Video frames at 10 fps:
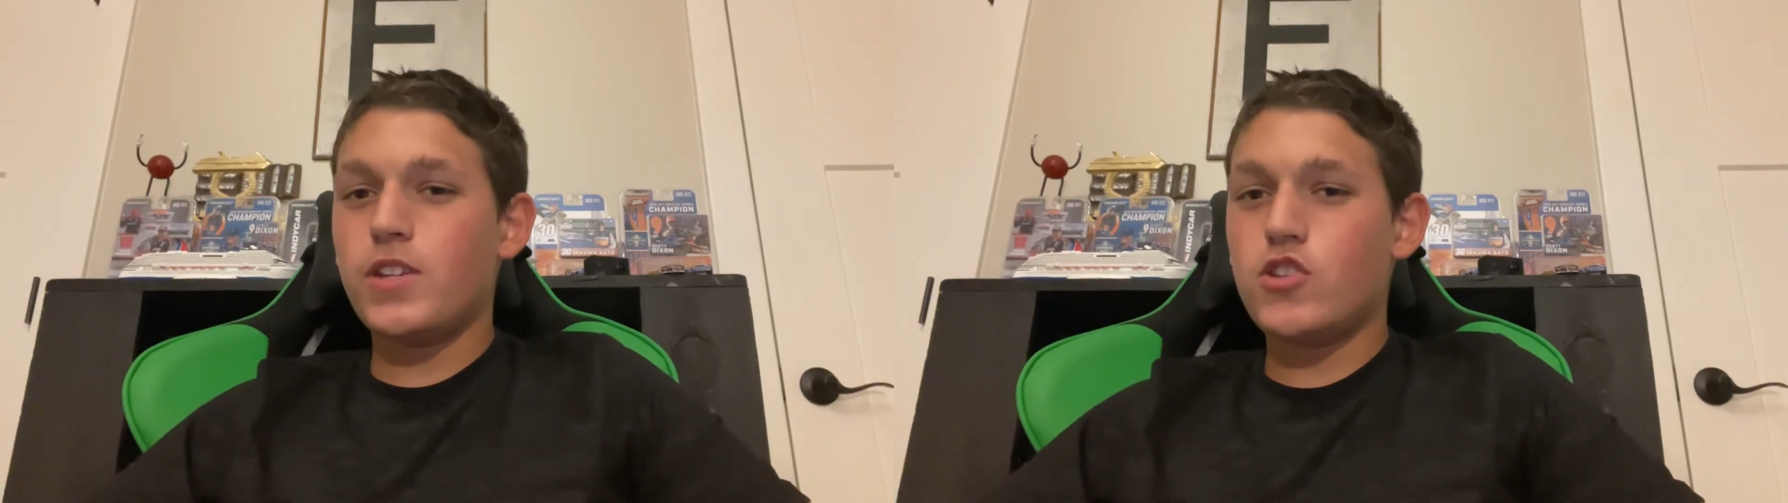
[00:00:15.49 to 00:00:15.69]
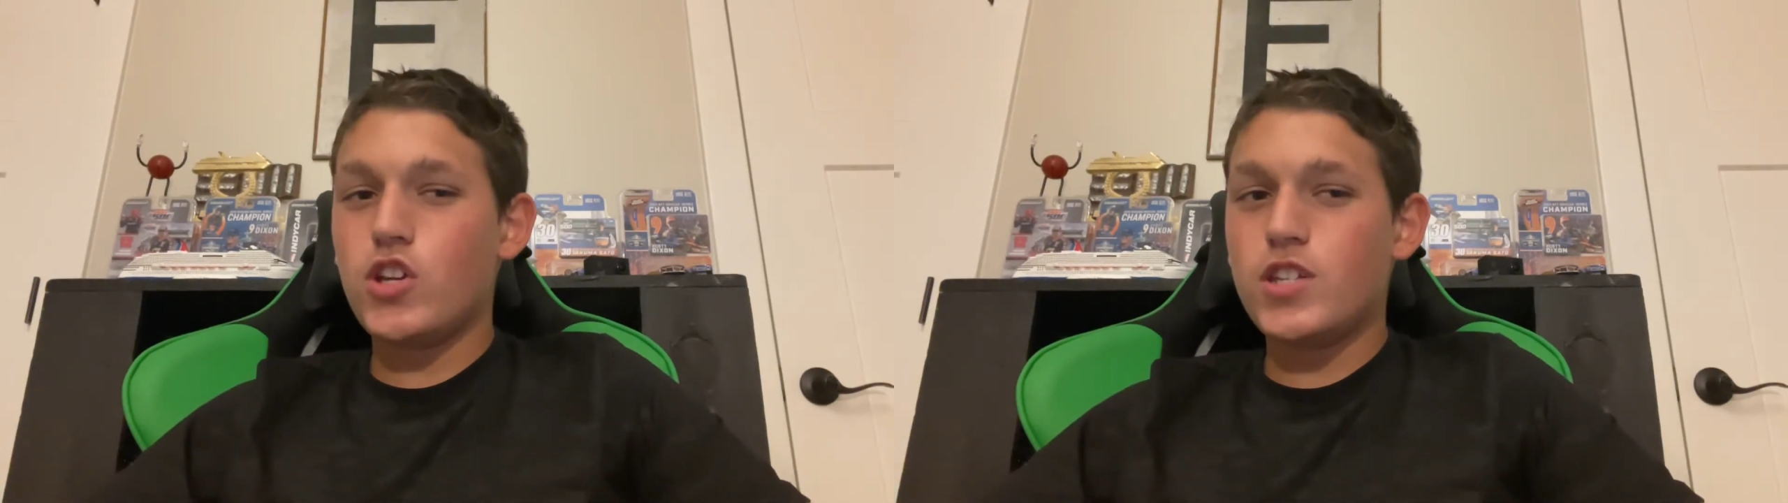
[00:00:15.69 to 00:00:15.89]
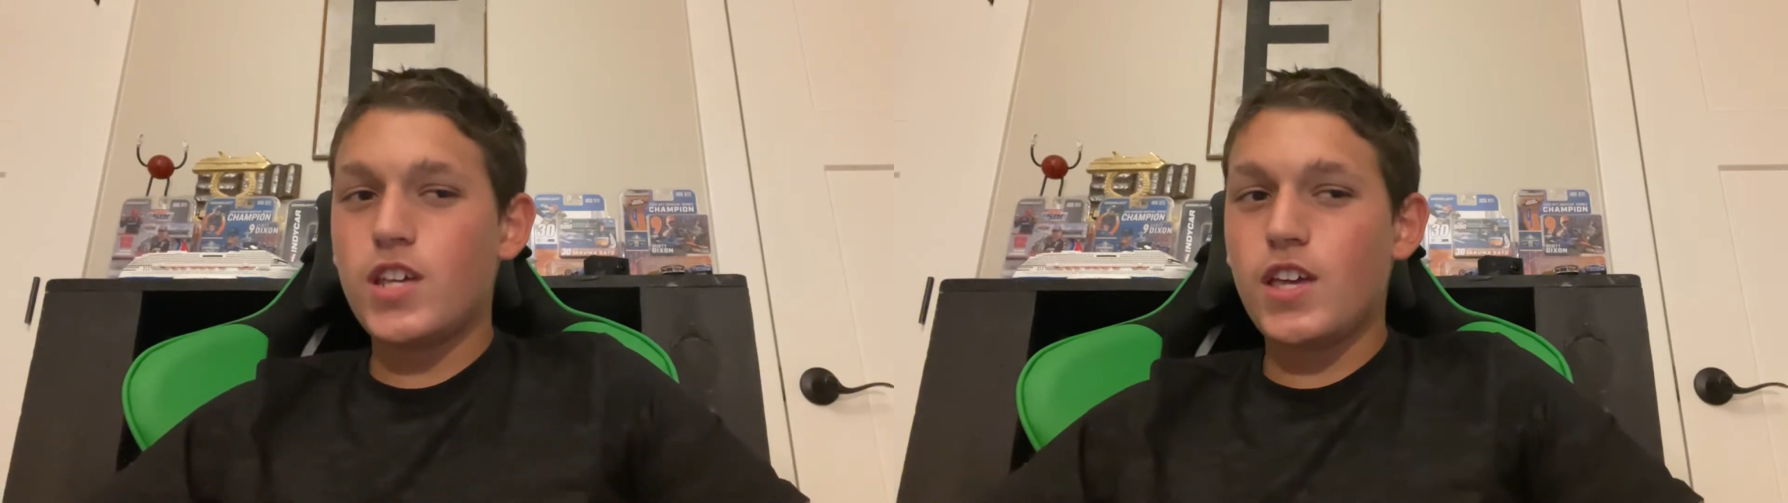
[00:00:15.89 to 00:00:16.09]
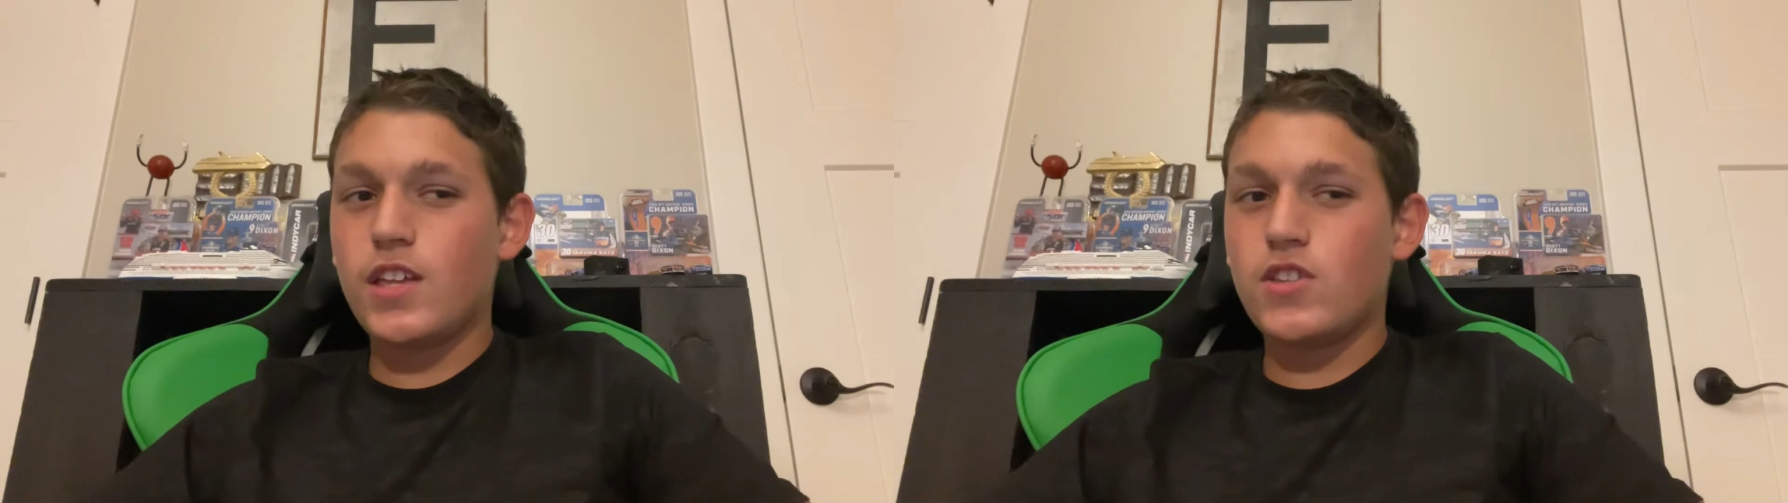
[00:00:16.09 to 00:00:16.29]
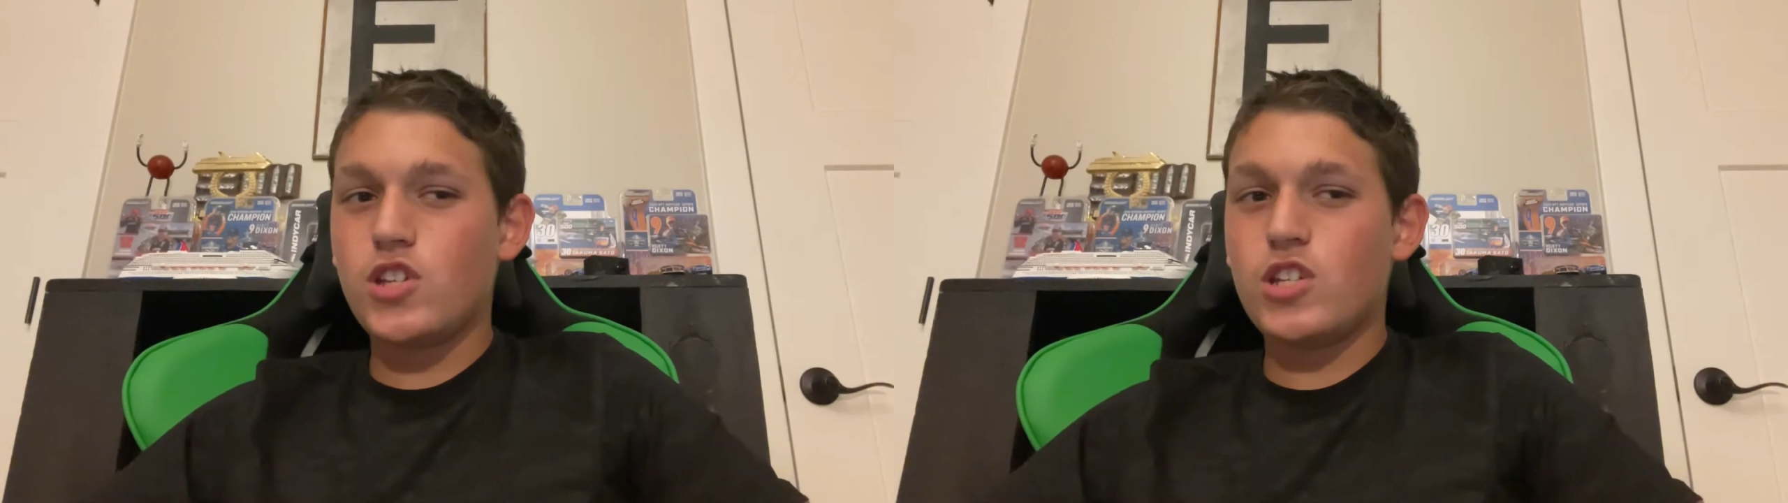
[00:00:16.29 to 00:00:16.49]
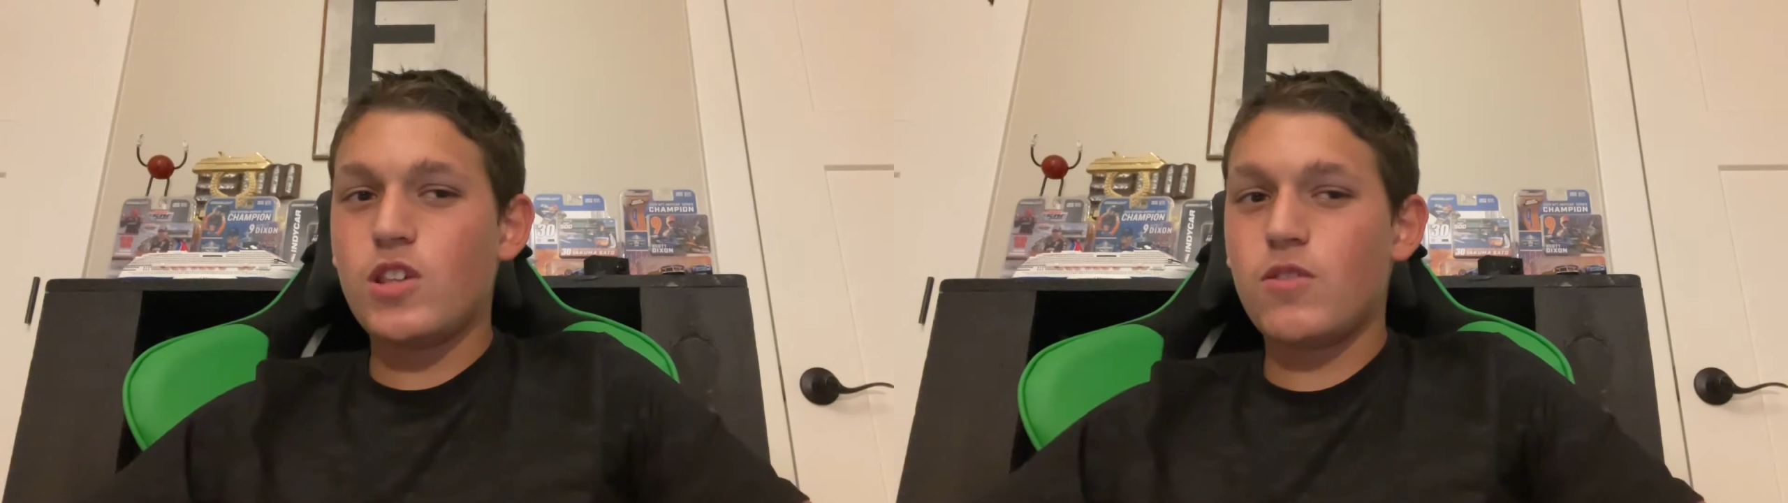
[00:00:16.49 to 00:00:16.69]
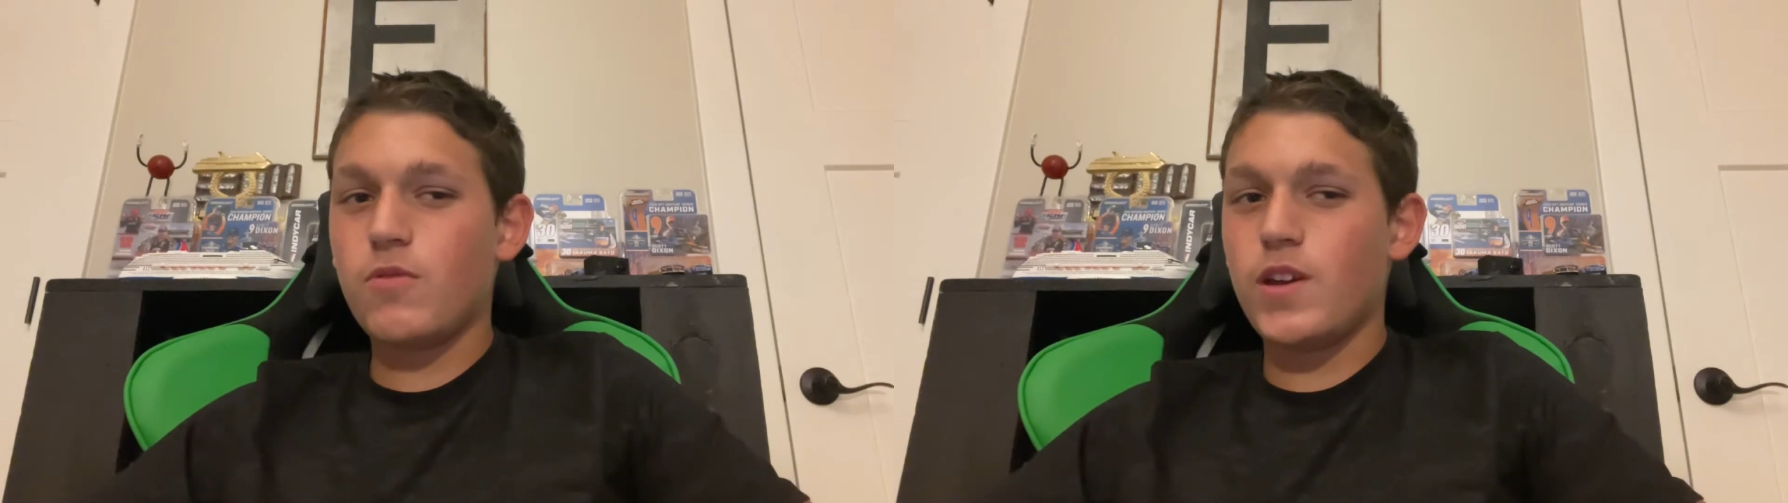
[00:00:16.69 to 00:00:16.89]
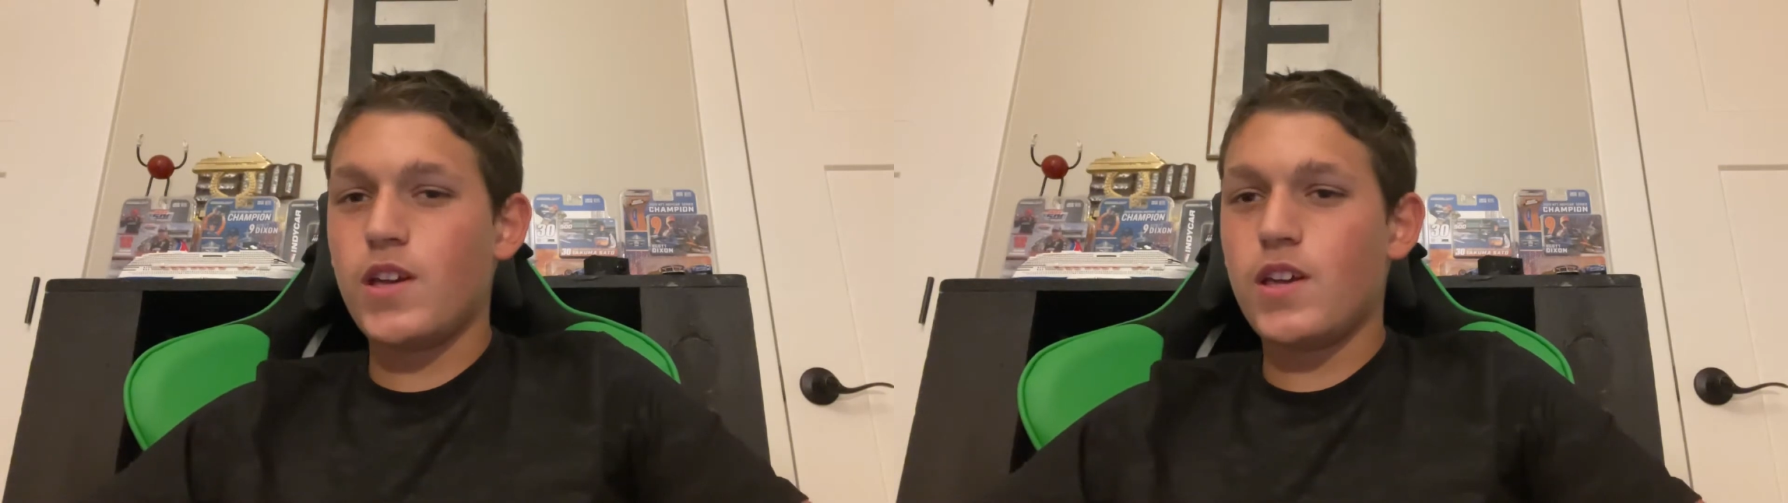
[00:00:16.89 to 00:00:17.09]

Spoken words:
GTE and GT3?